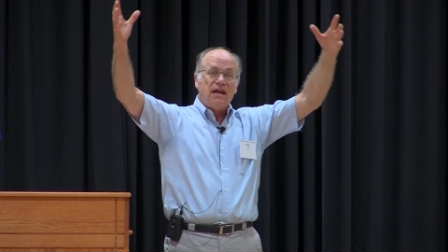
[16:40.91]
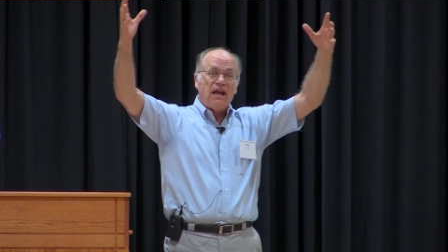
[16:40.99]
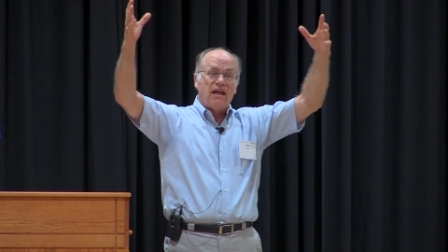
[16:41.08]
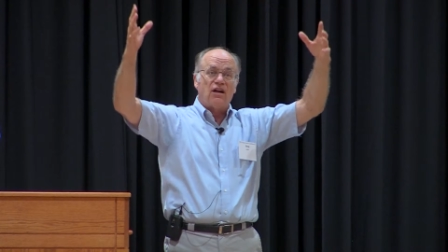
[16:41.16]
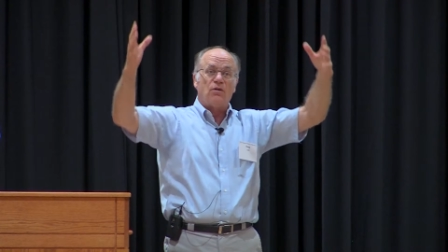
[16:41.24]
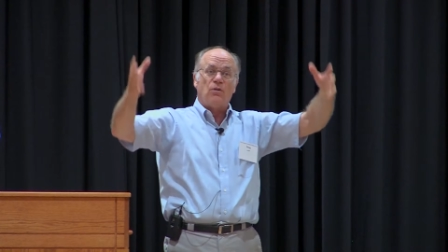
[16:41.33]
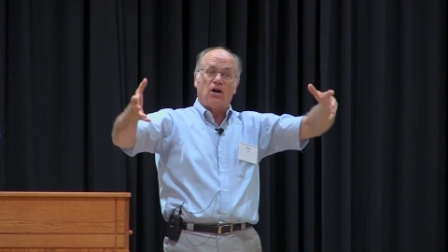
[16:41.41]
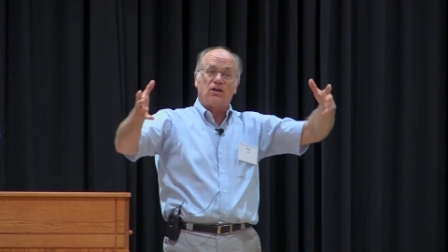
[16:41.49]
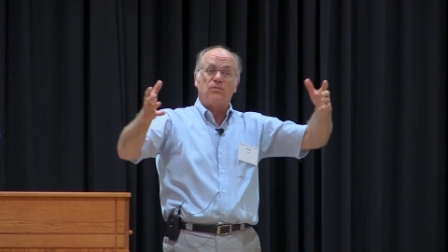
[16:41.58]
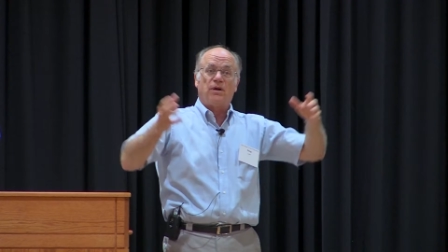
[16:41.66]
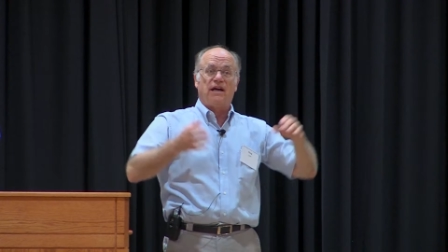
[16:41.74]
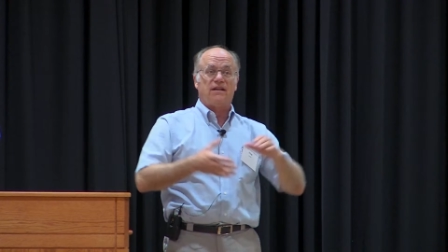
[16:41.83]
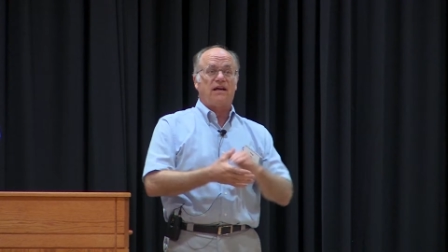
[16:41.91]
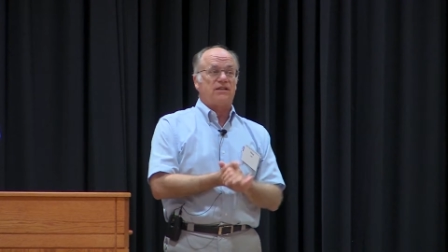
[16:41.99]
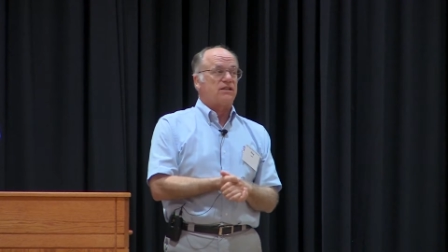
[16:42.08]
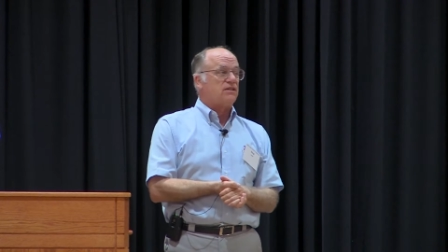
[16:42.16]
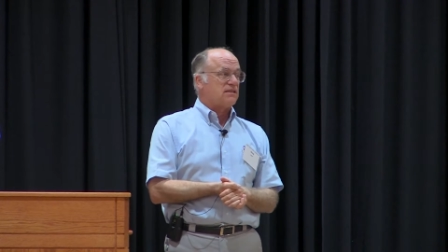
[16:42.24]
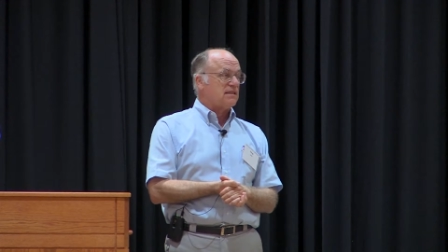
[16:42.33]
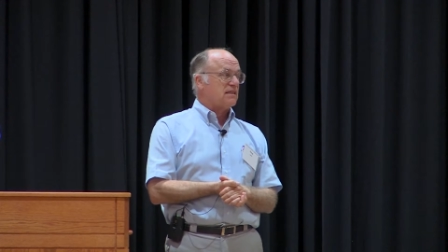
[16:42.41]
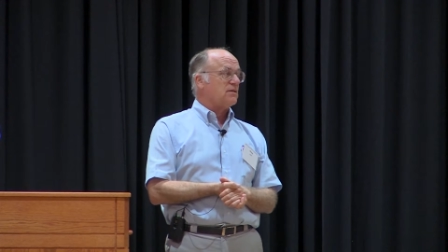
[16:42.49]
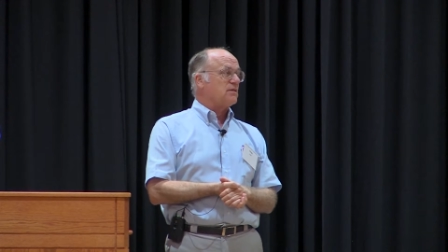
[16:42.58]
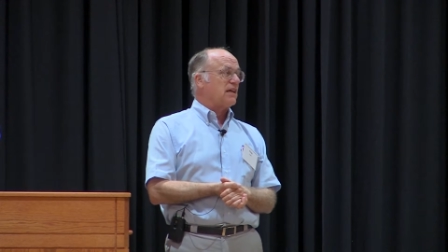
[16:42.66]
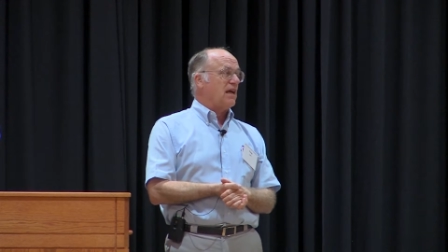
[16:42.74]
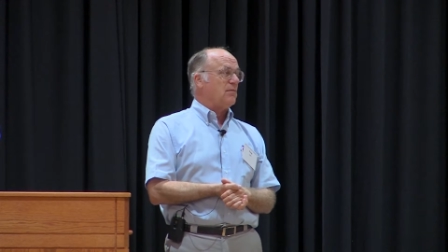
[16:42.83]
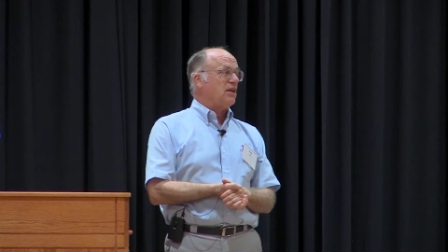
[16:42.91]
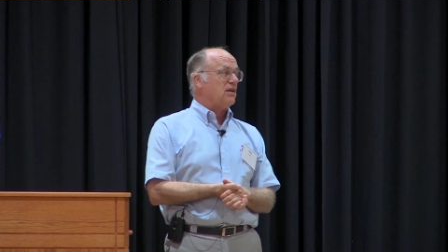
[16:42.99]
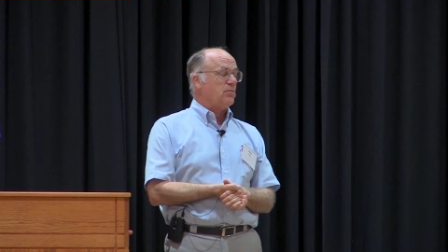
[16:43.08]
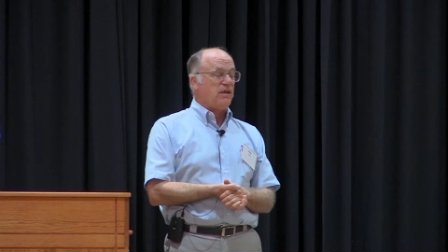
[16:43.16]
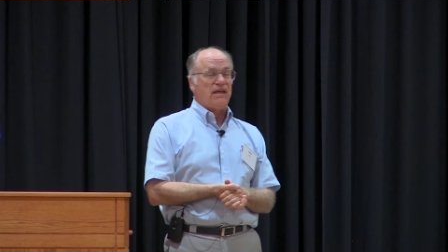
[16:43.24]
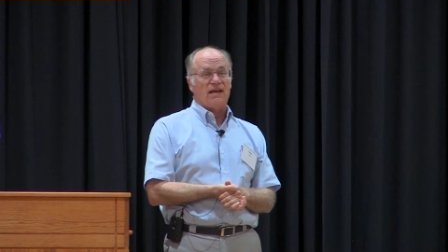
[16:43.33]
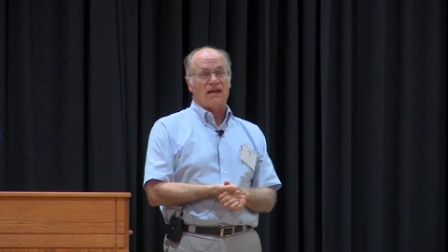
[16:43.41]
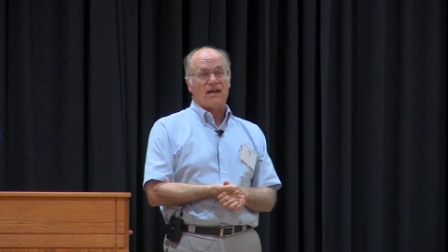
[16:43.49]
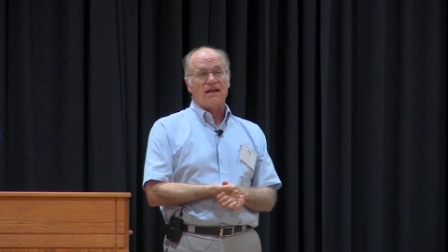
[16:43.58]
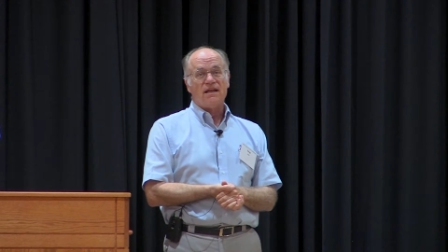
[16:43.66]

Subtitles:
and our modern biological systems came into being.